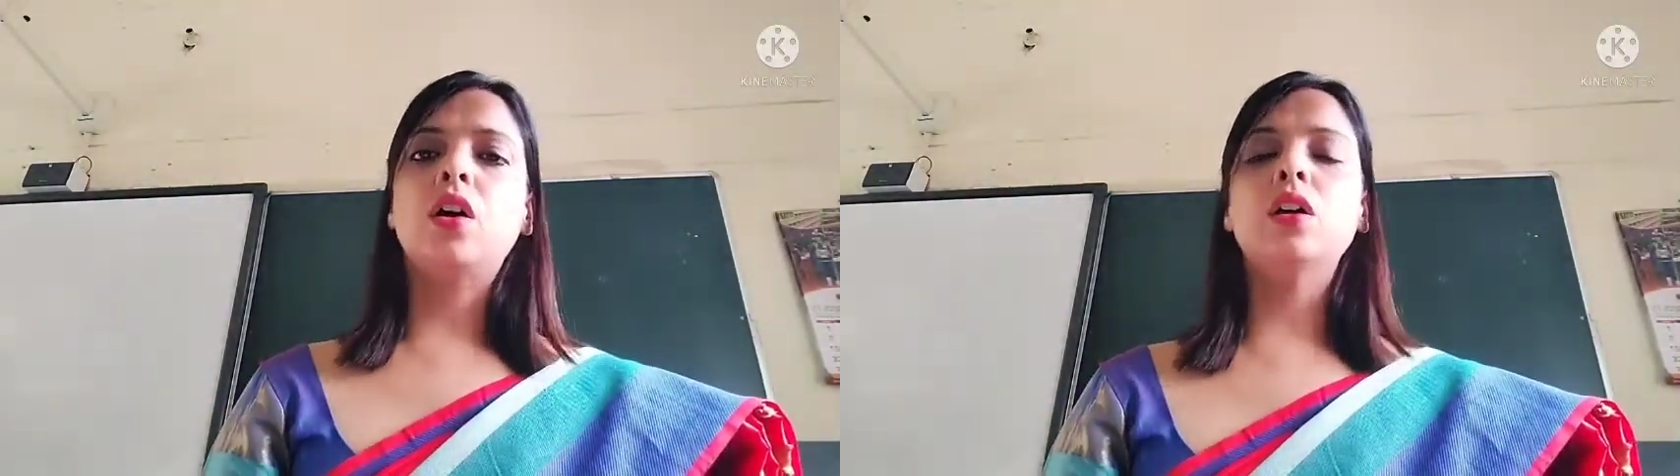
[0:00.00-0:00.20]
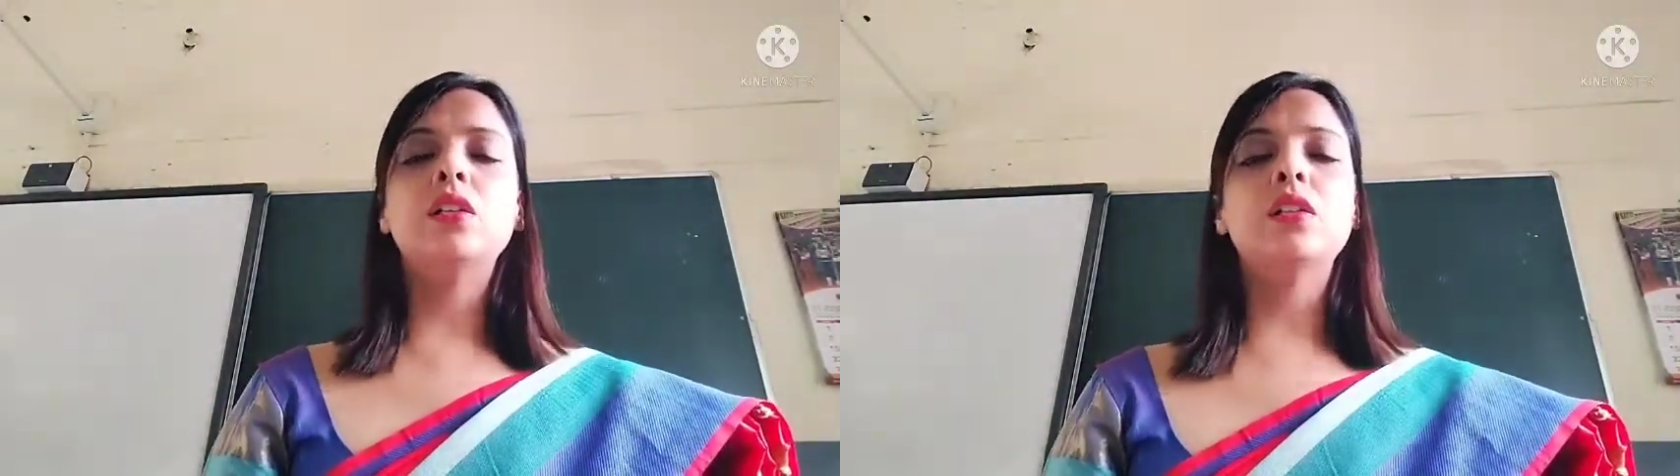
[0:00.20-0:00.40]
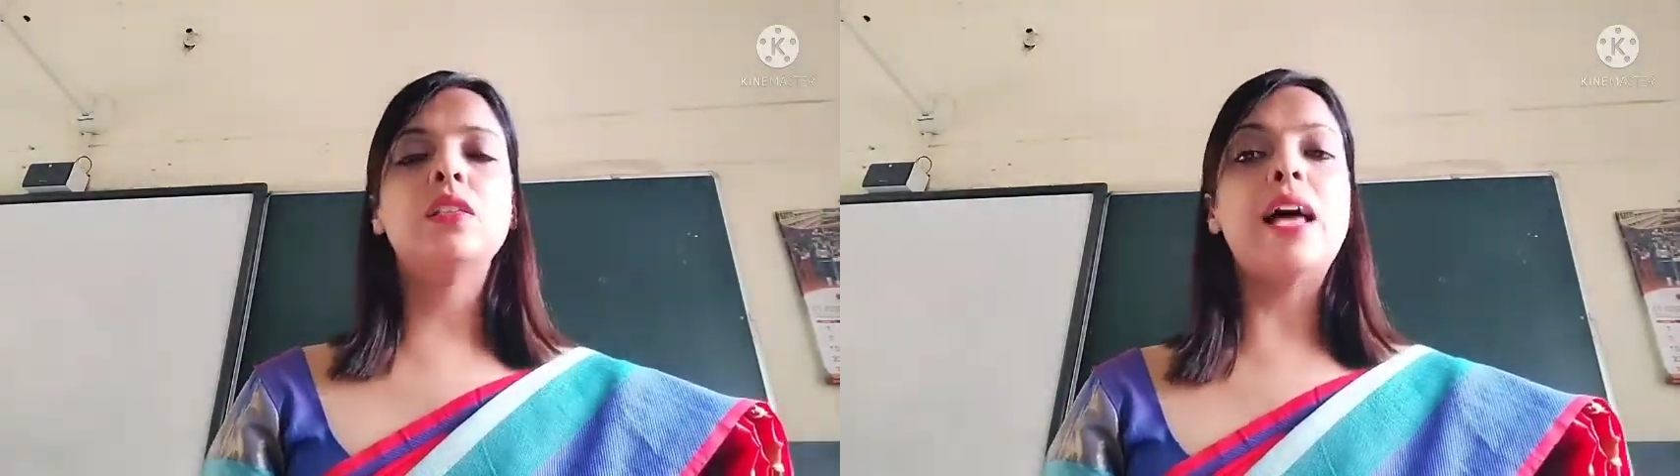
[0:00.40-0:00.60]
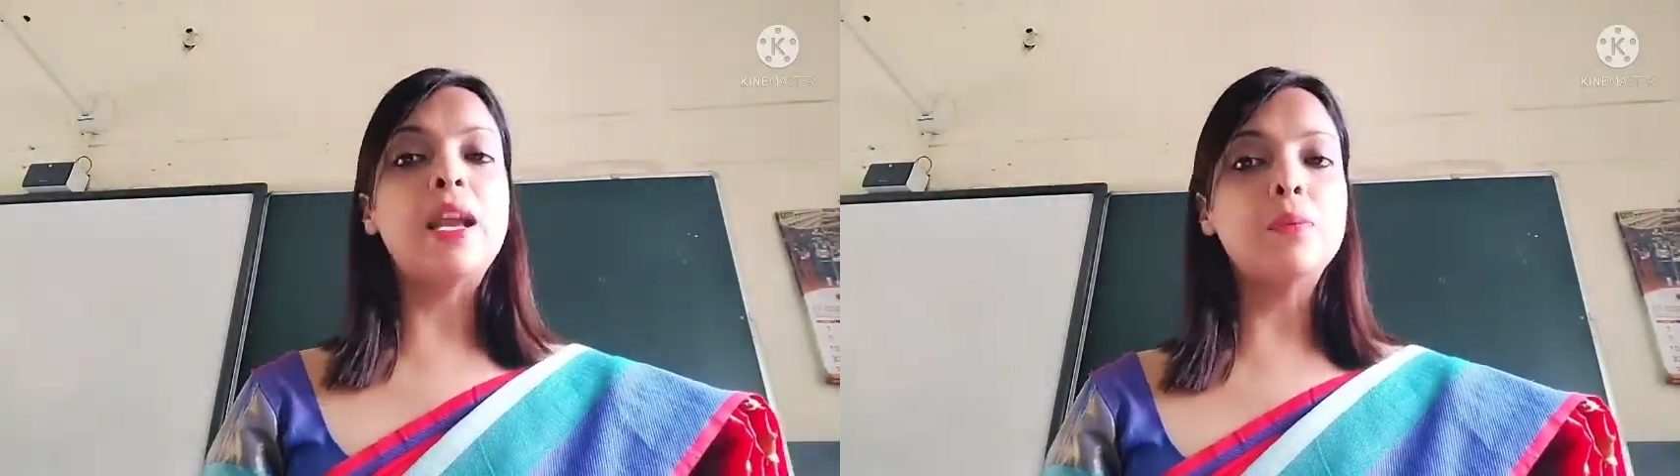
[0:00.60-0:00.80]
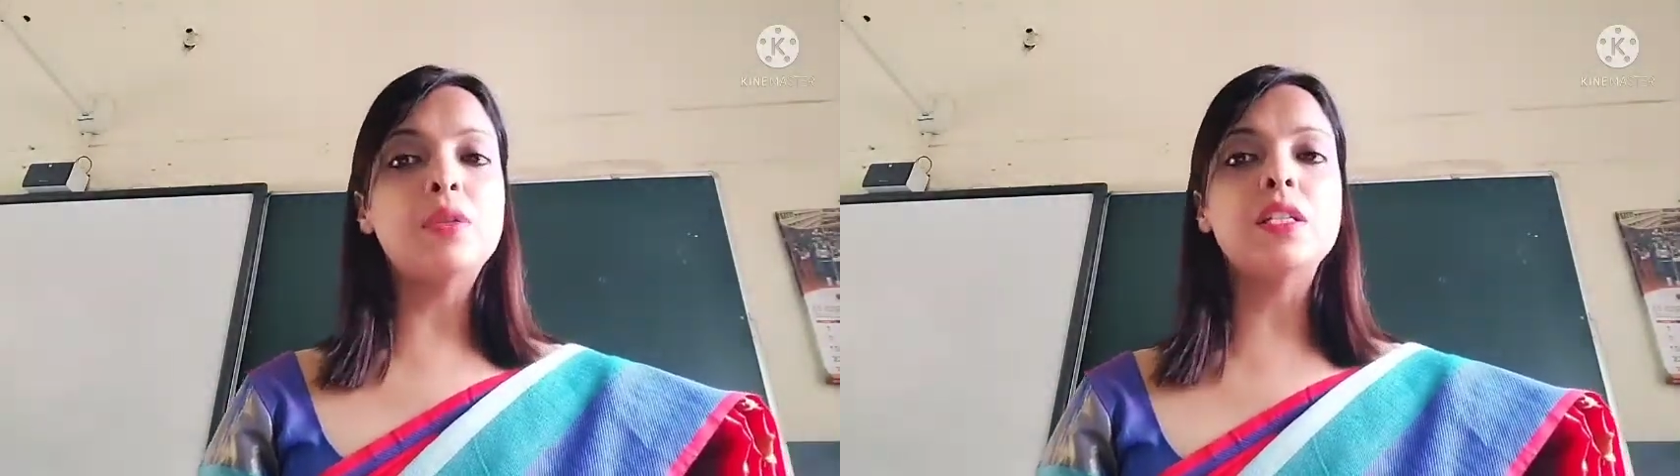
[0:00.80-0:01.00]
That
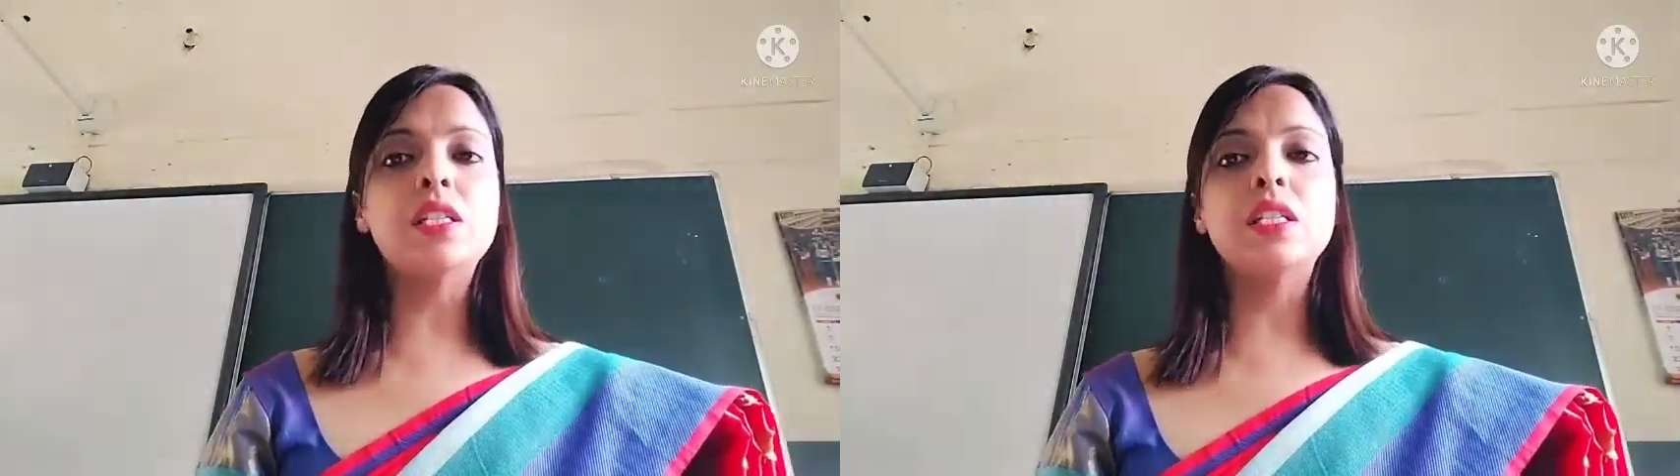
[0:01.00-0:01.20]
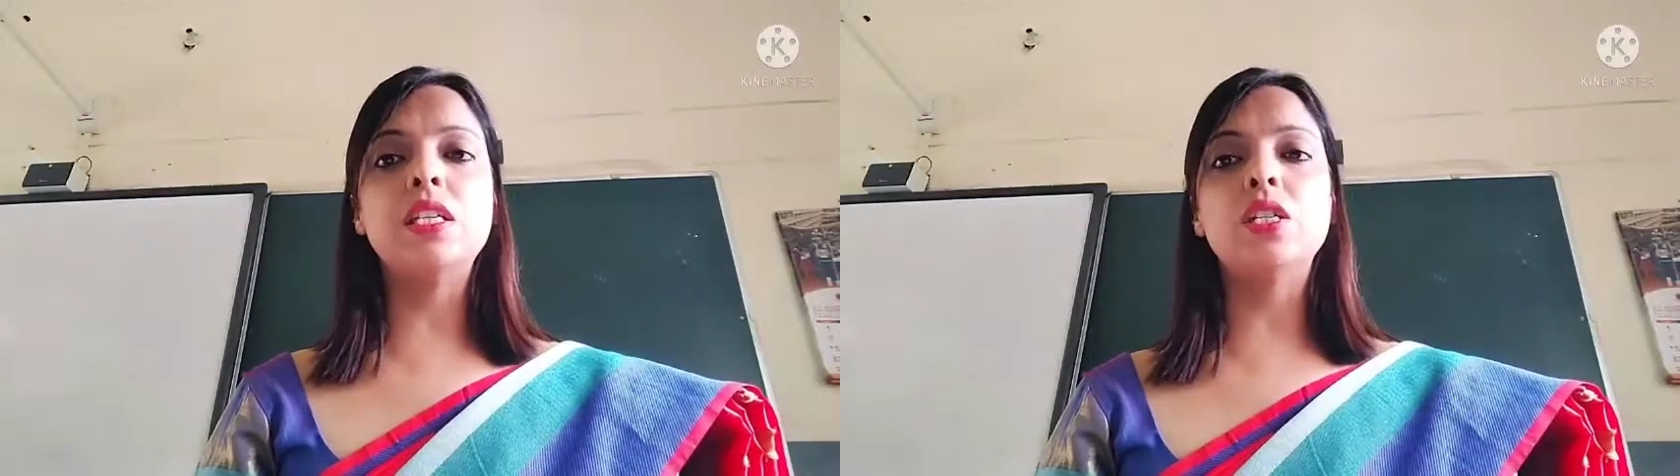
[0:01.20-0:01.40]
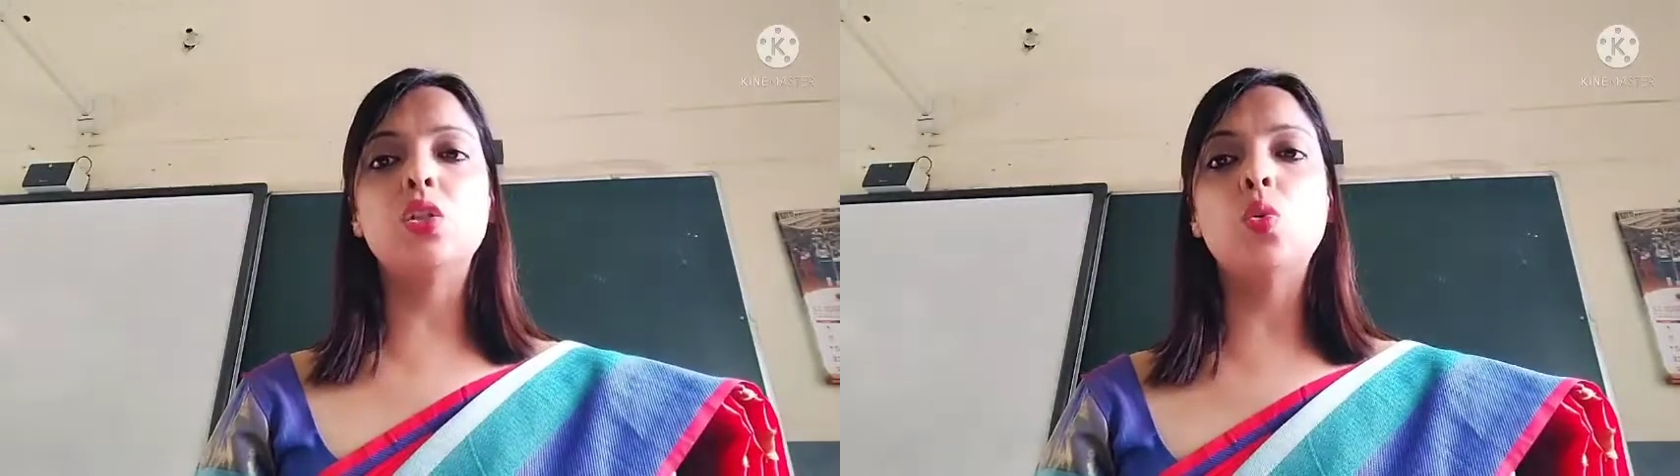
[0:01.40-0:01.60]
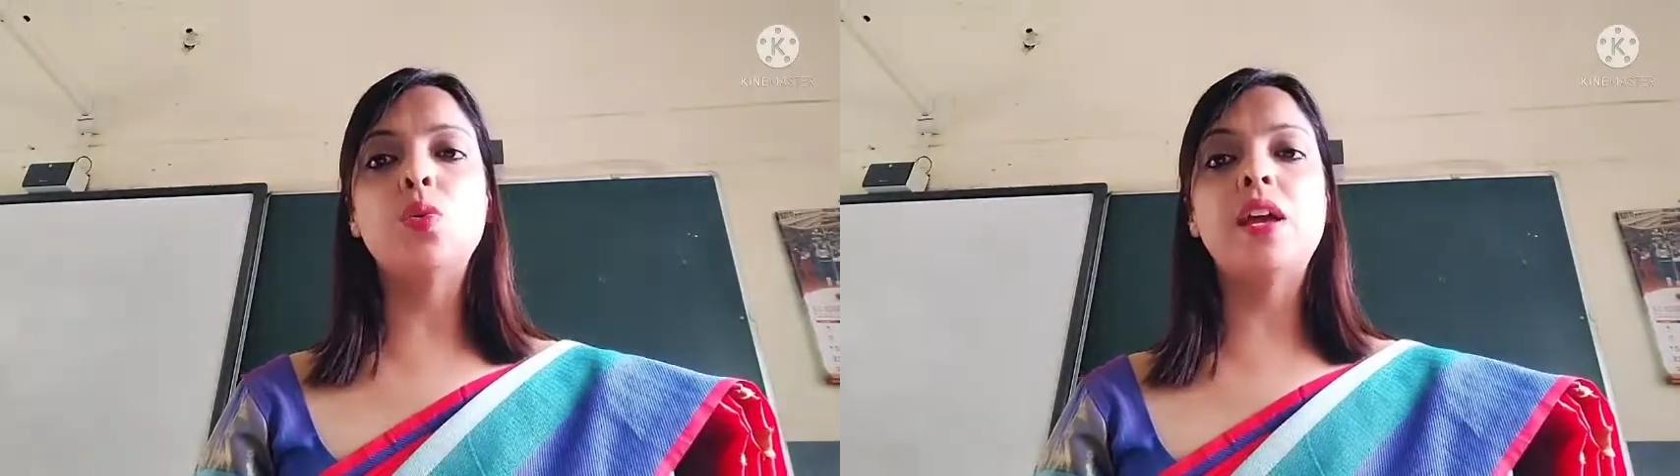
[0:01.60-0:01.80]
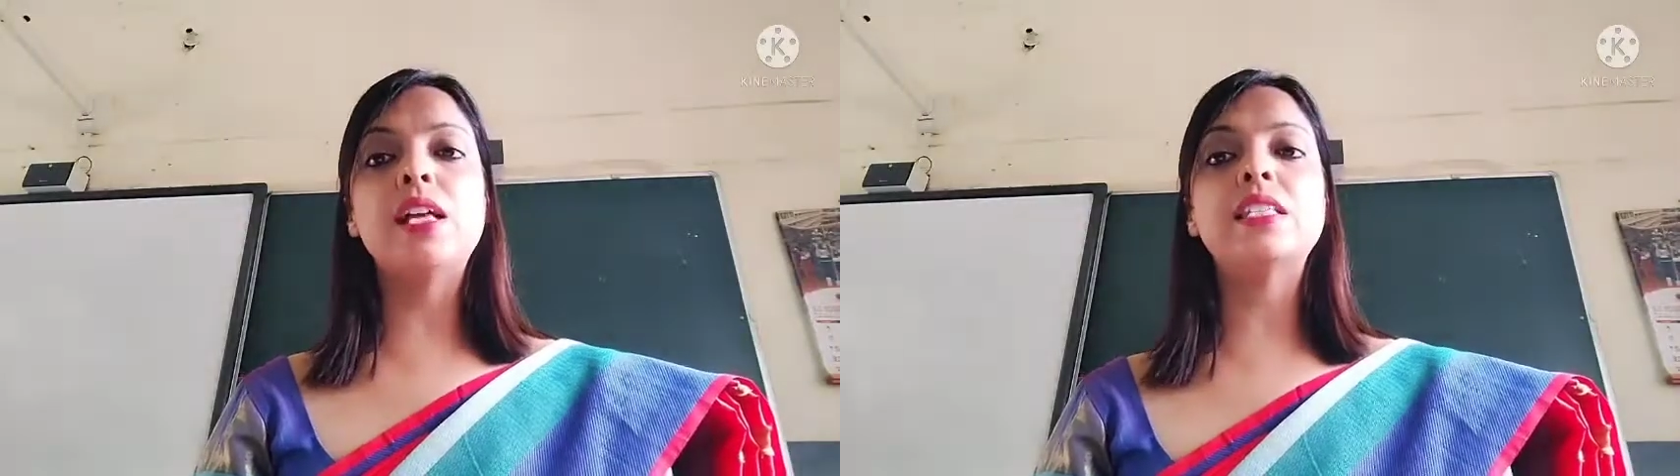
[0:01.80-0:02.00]
person is known as